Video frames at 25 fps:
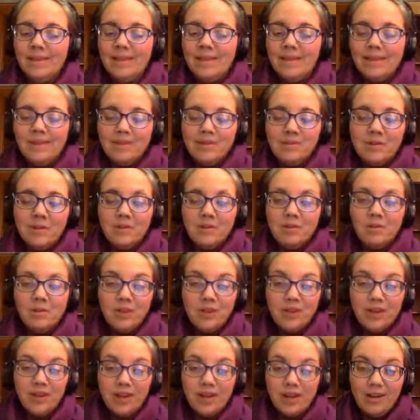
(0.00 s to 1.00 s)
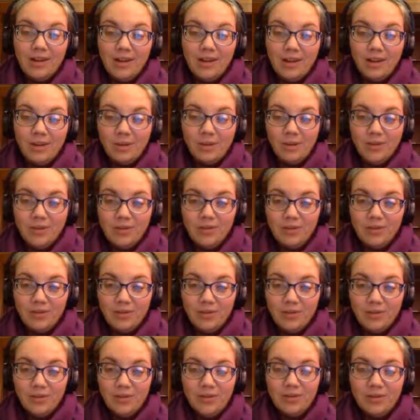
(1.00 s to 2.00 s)
So I wonder how that was for
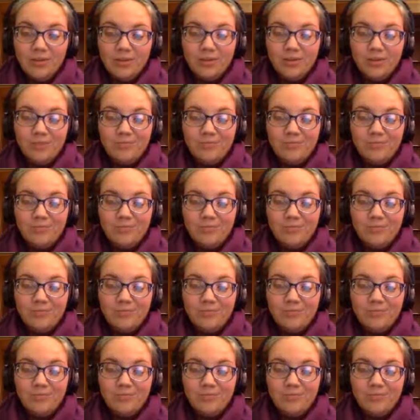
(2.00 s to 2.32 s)
you.